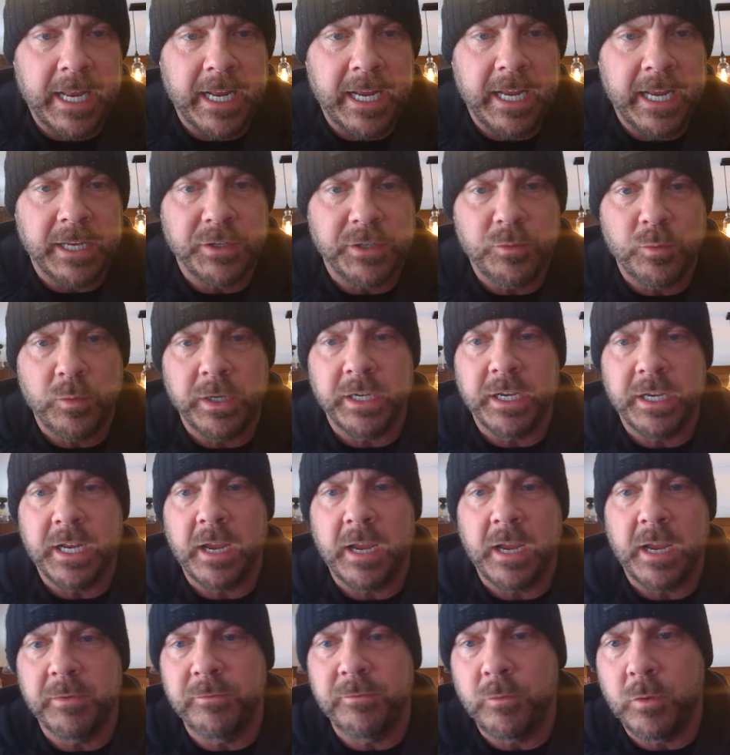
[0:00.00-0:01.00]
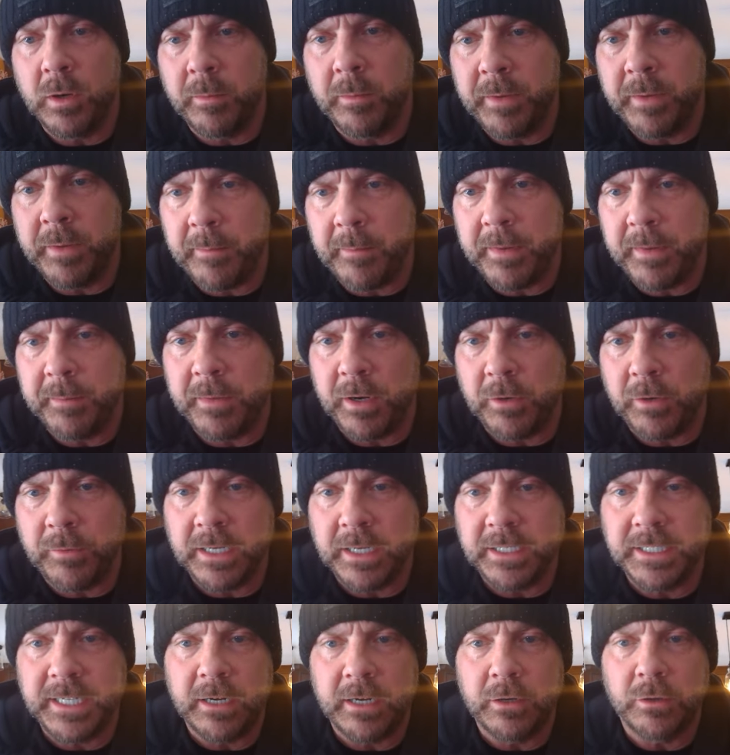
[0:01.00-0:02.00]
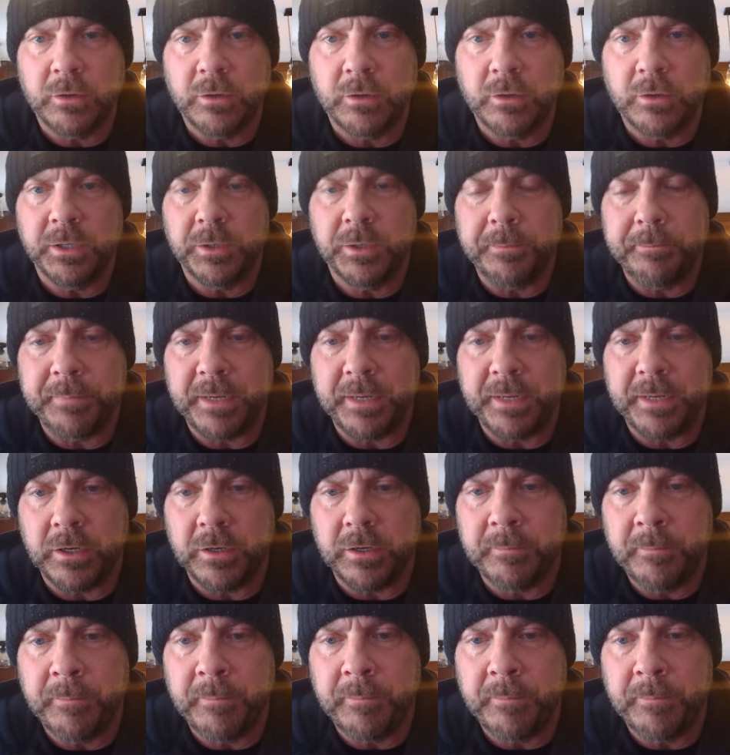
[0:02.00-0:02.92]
I had 29 before, but I made my rectangle a little bigger.